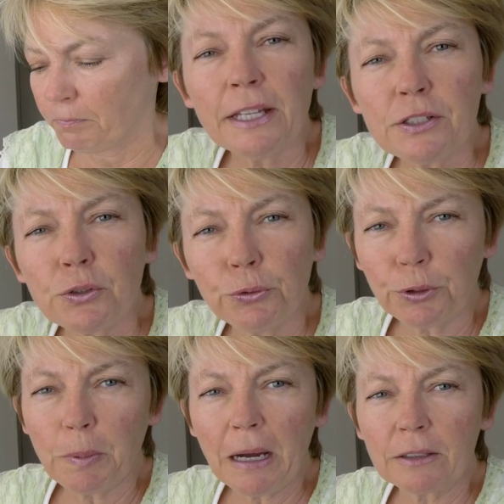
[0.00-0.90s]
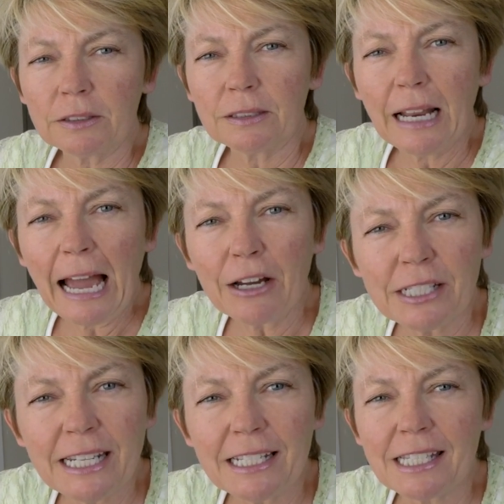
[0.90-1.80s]
Let's talk about how
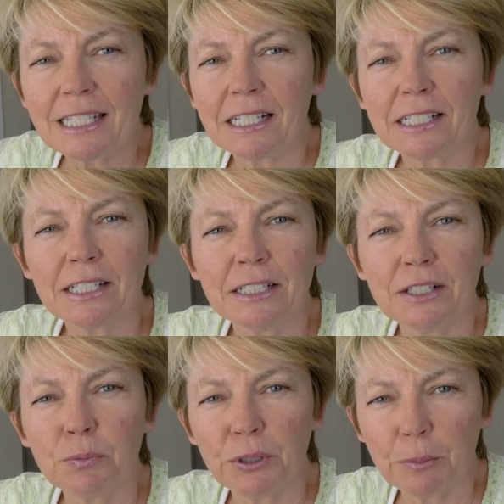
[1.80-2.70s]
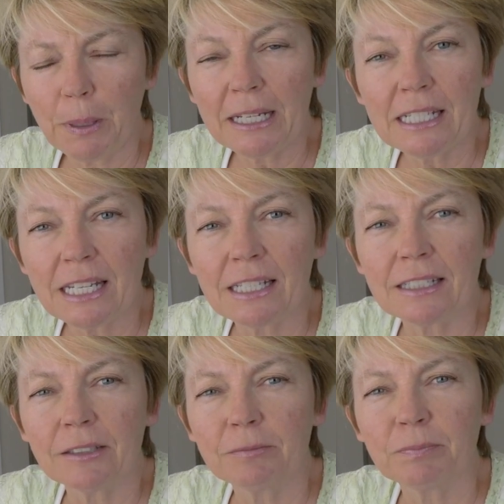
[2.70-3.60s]
to get started with a painting.